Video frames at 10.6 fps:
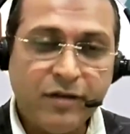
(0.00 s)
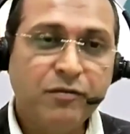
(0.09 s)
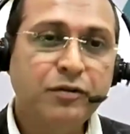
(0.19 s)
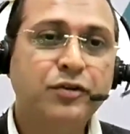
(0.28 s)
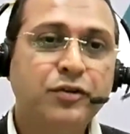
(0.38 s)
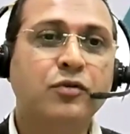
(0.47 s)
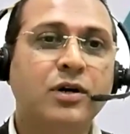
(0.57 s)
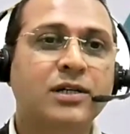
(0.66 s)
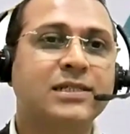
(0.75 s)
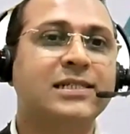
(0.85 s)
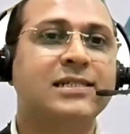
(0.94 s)
whatever you
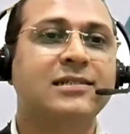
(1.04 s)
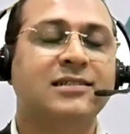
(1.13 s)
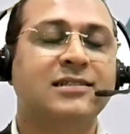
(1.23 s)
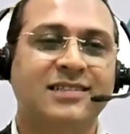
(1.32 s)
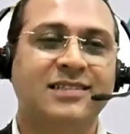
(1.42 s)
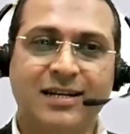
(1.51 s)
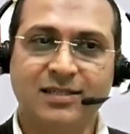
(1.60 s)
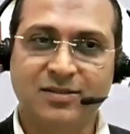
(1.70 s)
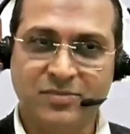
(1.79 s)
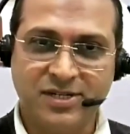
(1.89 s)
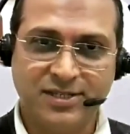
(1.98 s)
are taking, that
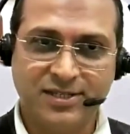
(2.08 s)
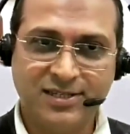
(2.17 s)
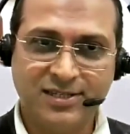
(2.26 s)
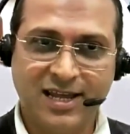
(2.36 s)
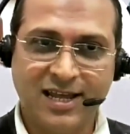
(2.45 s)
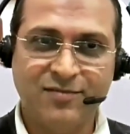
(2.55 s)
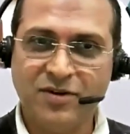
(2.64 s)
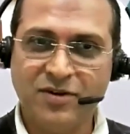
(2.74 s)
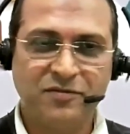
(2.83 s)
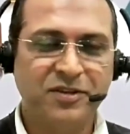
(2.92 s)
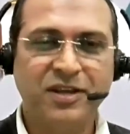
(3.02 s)
is a medicine. And
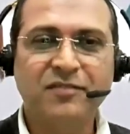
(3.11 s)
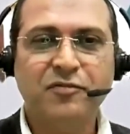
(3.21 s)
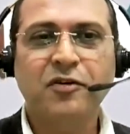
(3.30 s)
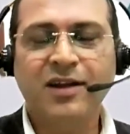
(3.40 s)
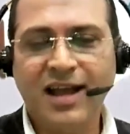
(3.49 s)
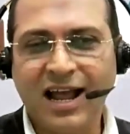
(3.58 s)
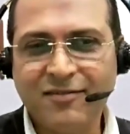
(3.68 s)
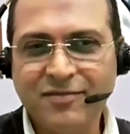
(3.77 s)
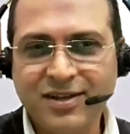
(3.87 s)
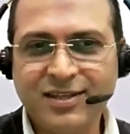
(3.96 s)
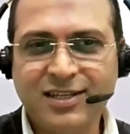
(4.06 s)
whatever, if you are
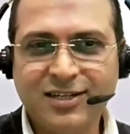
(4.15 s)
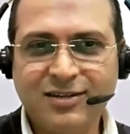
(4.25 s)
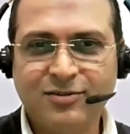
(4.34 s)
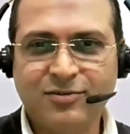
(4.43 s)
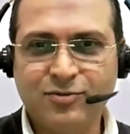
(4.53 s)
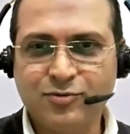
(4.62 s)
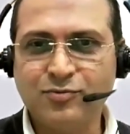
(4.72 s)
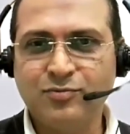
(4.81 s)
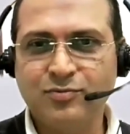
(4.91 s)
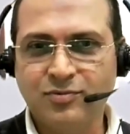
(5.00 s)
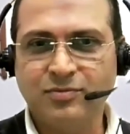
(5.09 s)
having the
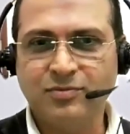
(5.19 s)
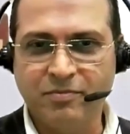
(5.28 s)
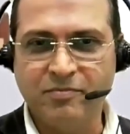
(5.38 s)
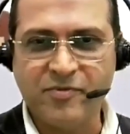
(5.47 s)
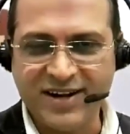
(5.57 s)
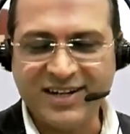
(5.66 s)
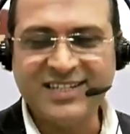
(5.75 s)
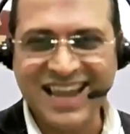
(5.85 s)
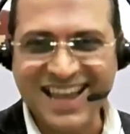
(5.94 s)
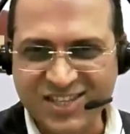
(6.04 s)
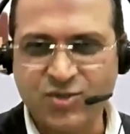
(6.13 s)
two breaths
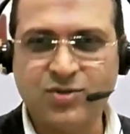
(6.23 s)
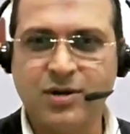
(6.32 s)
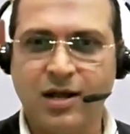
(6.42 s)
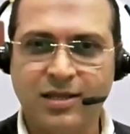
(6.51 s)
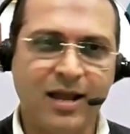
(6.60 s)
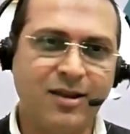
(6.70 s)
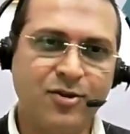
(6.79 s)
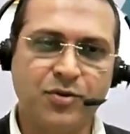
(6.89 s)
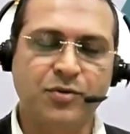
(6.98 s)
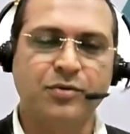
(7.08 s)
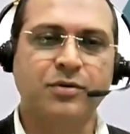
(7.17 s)
extra than
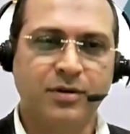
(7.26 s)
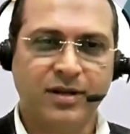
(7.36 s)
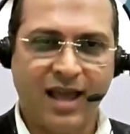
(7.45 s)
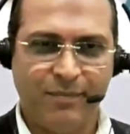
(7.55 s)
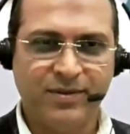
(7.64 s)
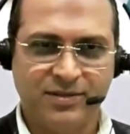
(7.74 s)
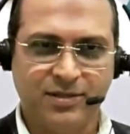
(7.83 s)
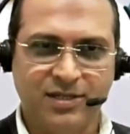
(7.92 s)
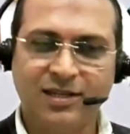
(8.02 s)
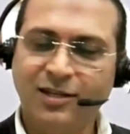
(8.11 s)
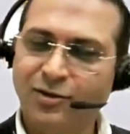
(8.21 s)
your
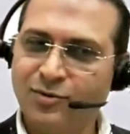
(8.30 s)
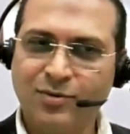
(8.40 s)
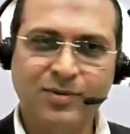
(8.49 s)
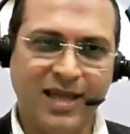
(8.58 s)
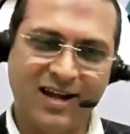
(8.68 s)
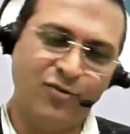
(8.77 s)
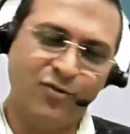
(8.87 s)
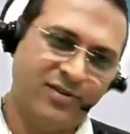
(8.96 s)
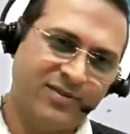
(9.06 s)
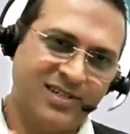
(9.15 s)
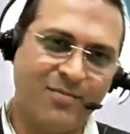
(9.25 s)
capacity, you know that
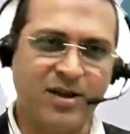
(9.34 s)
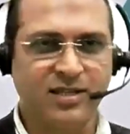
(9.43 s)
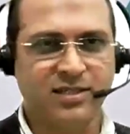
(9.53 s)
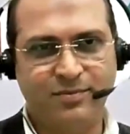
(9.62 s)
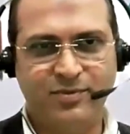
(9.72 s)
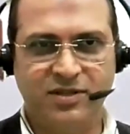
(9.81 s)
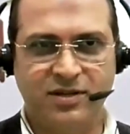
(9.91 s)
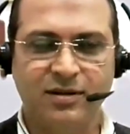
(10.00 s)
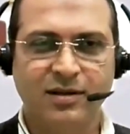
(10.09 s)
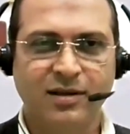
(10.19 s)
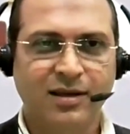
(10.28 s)
your stomach is
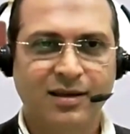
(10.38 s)
upset.